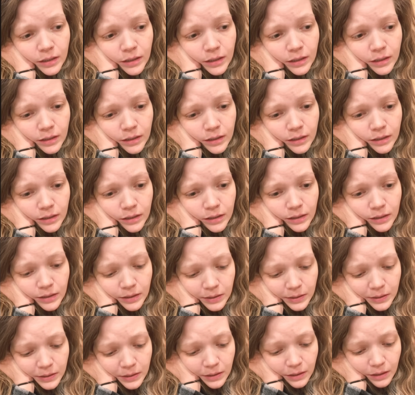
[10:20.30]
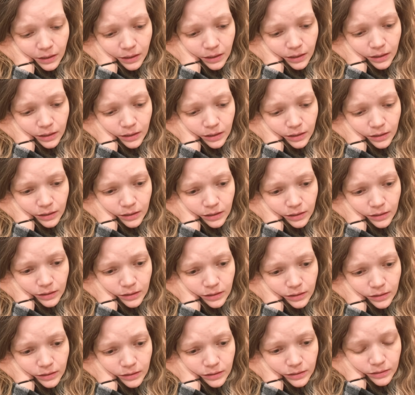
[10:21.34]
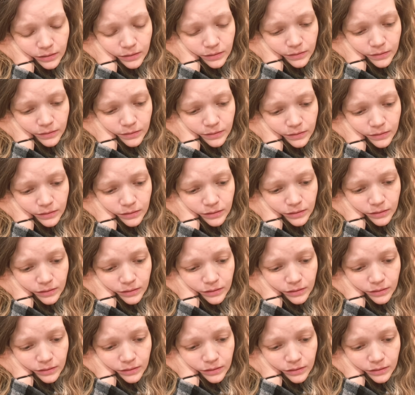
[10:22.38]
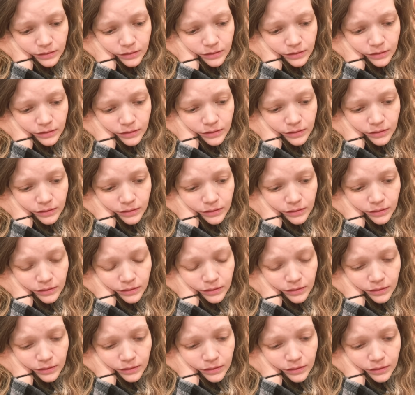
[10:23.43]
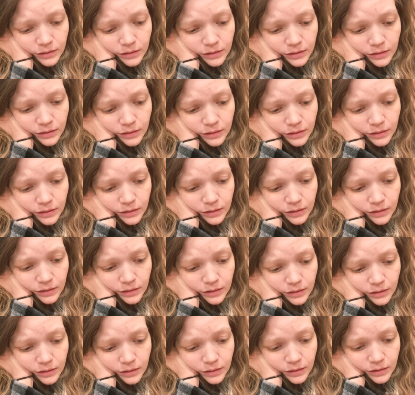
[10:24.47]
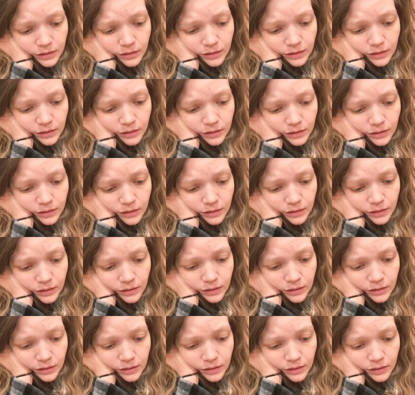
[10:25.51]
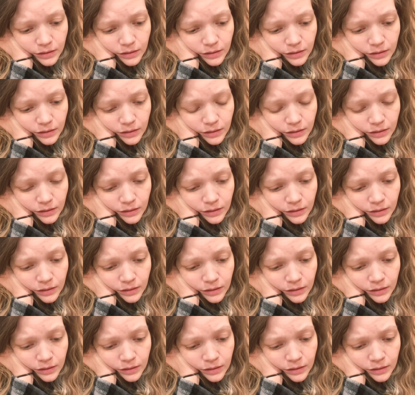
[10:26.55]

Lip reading: Nobody speaks.